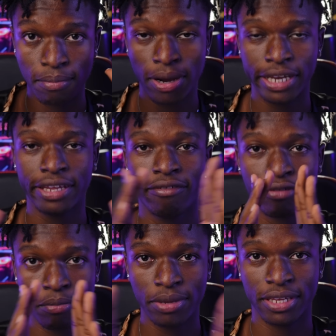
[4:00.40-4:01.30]
money
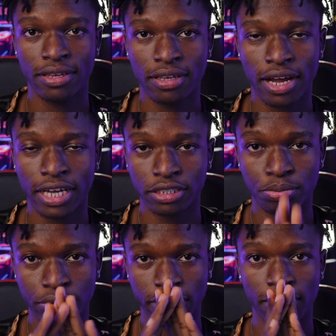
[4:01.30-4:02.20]
from me.
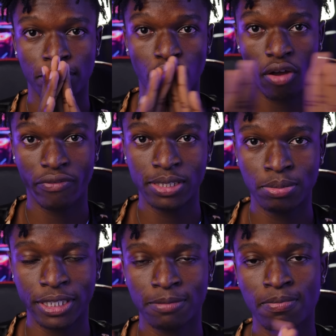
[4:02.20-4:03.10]
100% profit
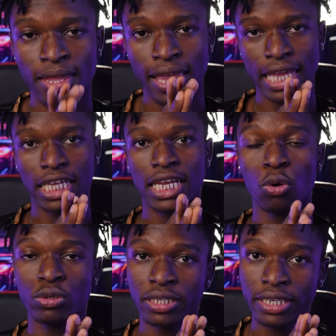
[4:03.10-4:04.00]
split. And then I
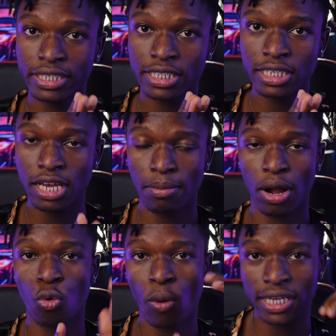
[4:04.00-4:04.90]
was risking
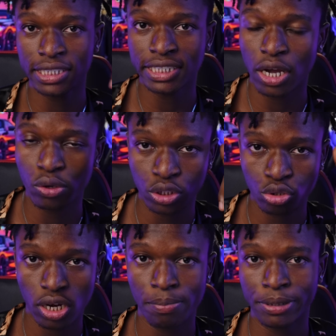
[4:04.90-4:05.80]
about
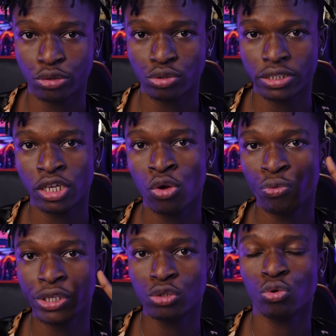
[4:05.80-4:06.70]
$1,000 per trade,
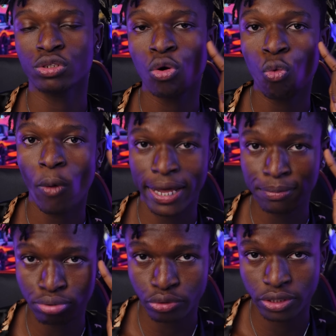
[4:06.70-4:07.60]
which was
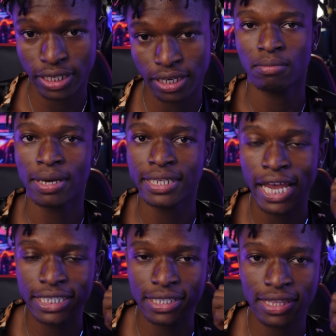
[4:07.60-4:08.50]
1%. But
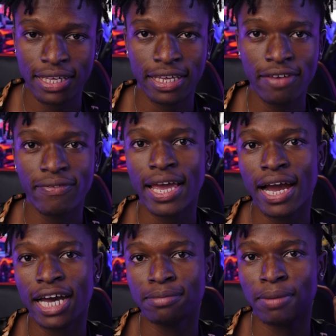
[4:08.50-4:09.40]
here's the thing, if I
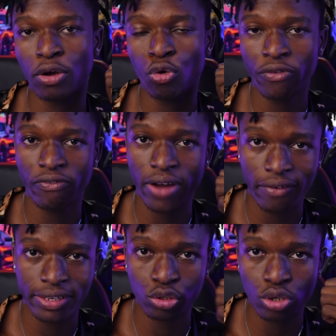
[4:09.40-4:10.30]
had my own
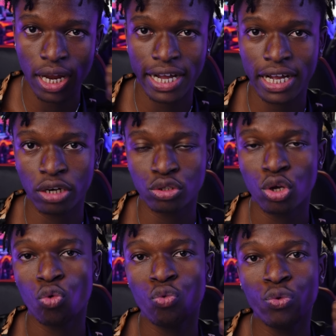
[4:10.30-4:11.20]
$500 account
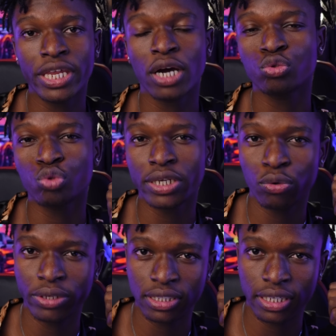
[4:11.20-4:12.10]
without trading
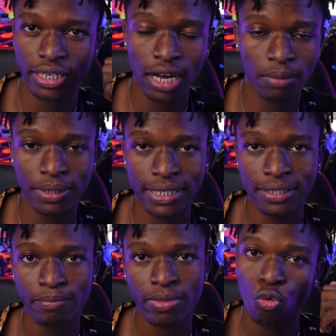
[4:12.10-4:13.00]
with a
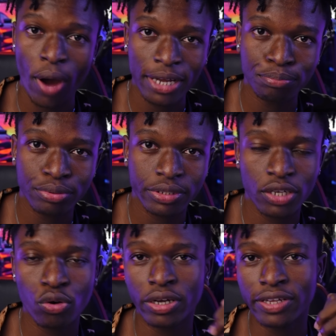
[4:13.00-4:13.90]
company,
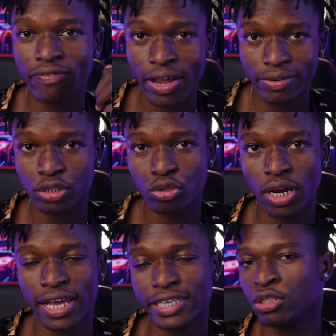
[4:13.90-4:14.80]
1% on a
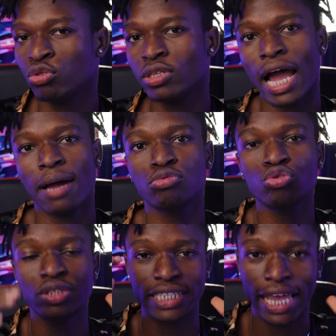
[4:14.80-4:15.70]
$500 is not up
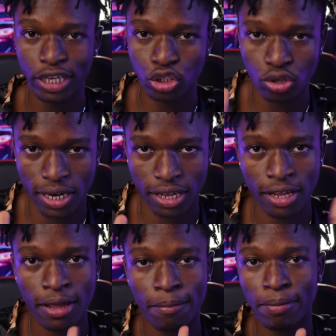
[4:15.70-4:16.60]
to $10.
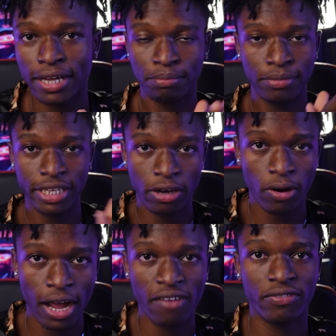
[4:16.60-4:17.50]
But me now
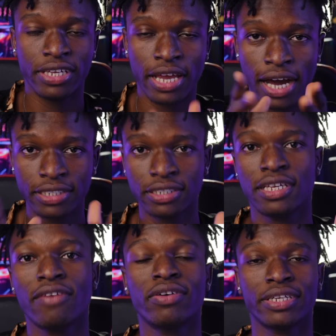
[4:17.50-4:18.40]
having a
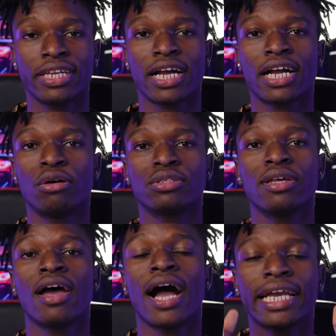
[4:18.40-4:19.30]
100k funded account,
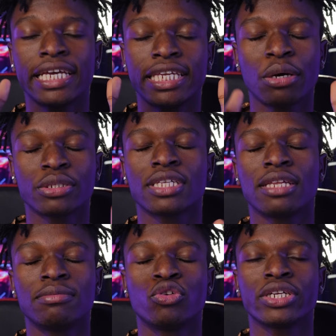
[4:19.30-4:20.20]
I can now start
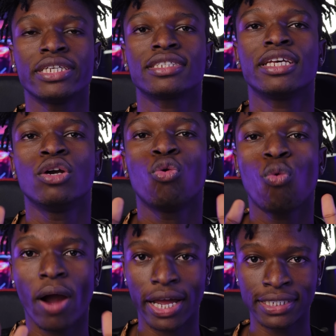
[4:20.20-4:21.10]
risking
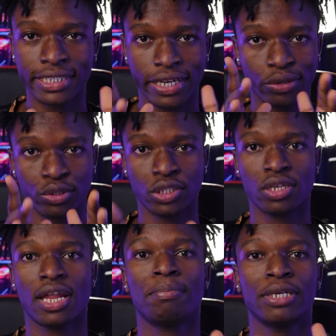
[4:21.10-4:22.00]

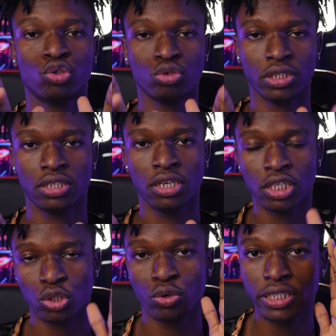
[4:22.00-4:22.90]
$1,000 per trade.
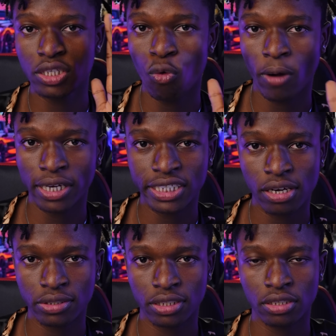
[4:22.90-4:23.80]
So risking
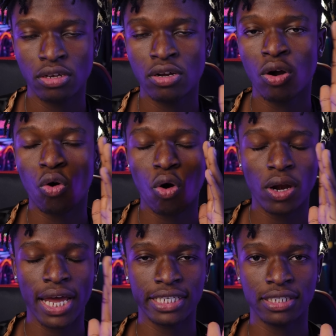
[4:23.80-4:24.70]
$1,000, all
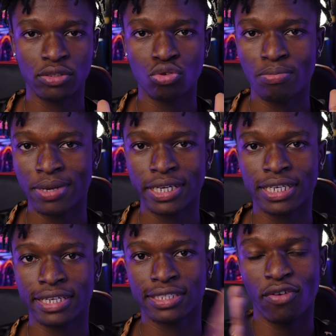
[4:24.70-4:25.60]
I need to make,
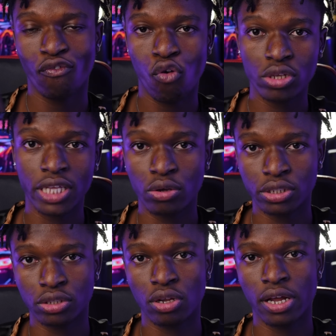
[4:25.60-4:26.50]
let's say
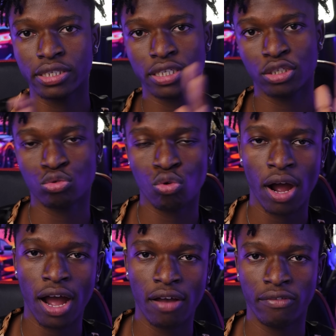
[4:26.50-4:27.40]
$4,000, is to
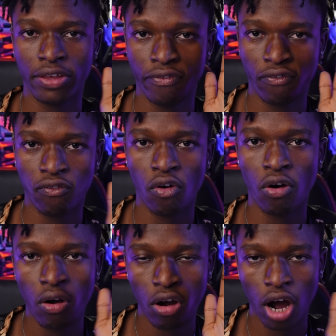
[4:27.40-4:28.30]
have a
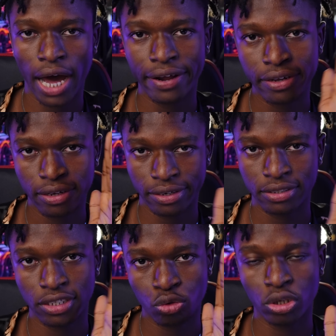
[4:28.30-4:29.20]
4R
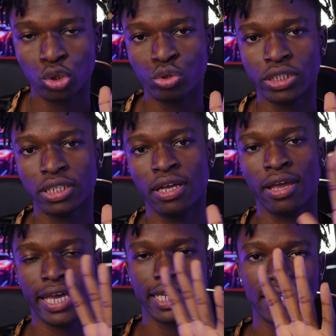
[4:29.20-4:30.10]
risk reward trade.
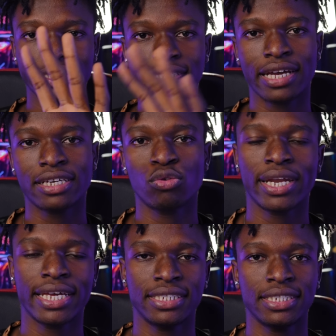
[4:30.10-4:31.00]
And that's exactly what
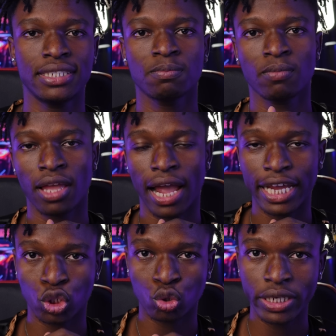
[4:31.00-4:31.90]
I did. I
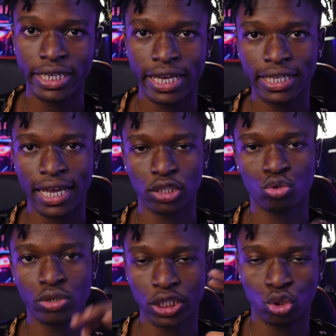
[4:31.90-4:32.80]
traded, I
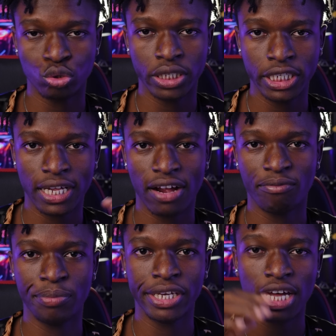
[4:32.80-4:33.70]
took a trade, I've
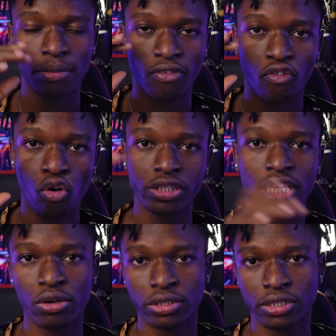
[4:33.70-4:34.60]
made about
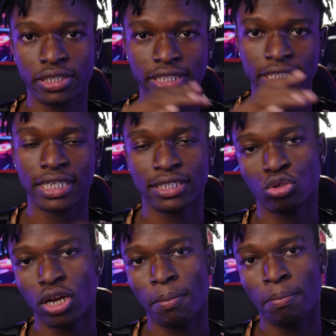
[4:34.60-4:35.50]

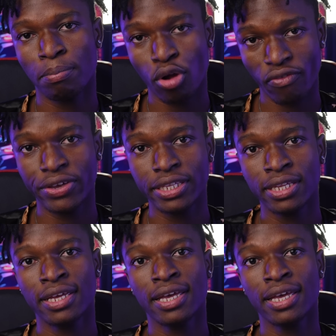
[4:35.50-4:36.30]
$4,600 profit,